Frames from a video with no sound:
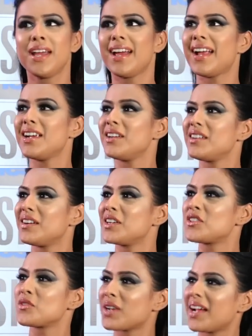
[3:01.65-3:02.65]
And
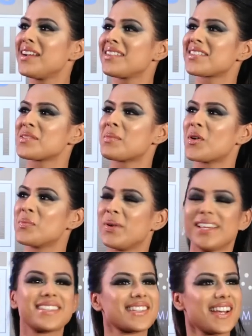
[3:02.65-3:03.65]
tonight is about
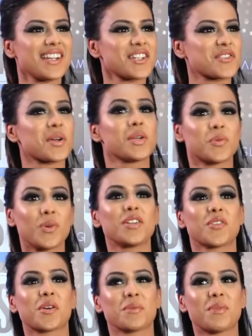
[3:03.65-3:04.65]
being stylish, so I will
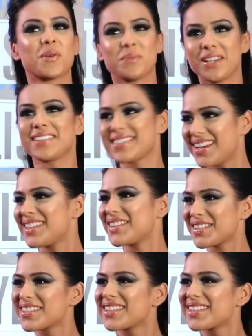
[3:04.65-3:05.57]
talk about being stylish.